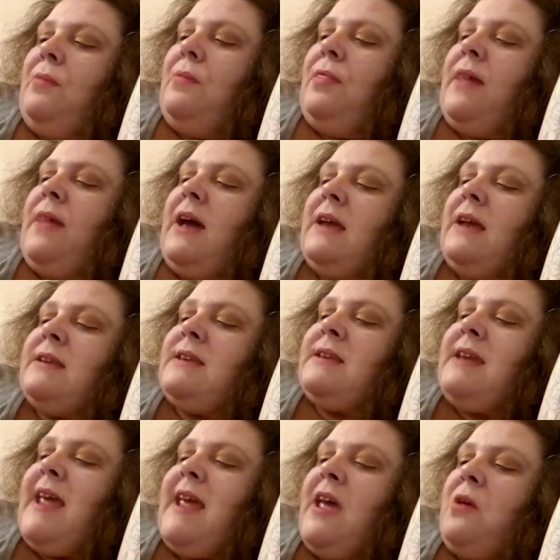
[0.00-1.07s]
But that is
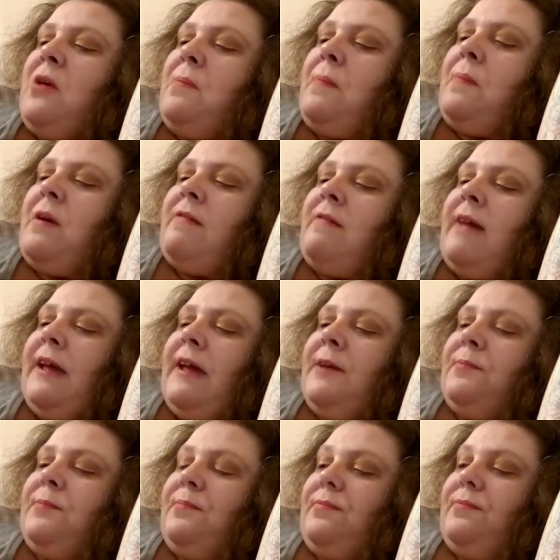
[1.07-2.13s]
nailberry.
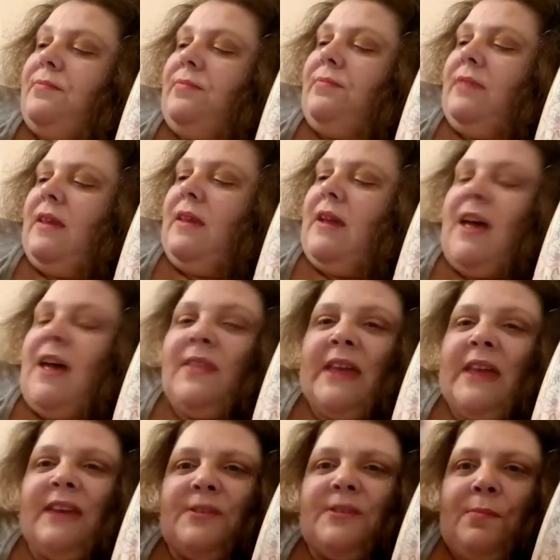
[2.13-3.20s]
And
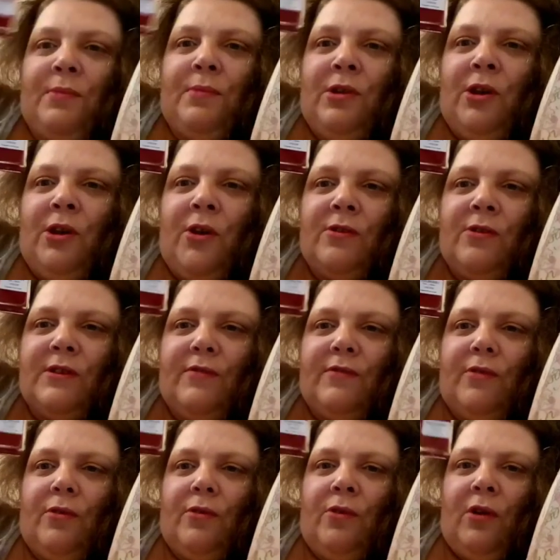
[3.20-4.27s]
that is a
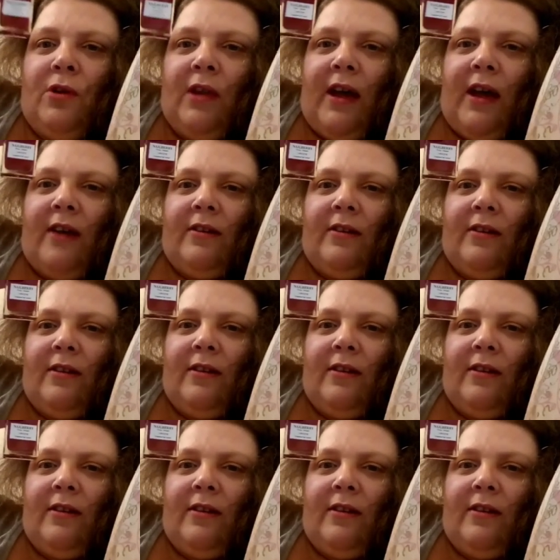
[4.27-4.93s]
beautiful colour.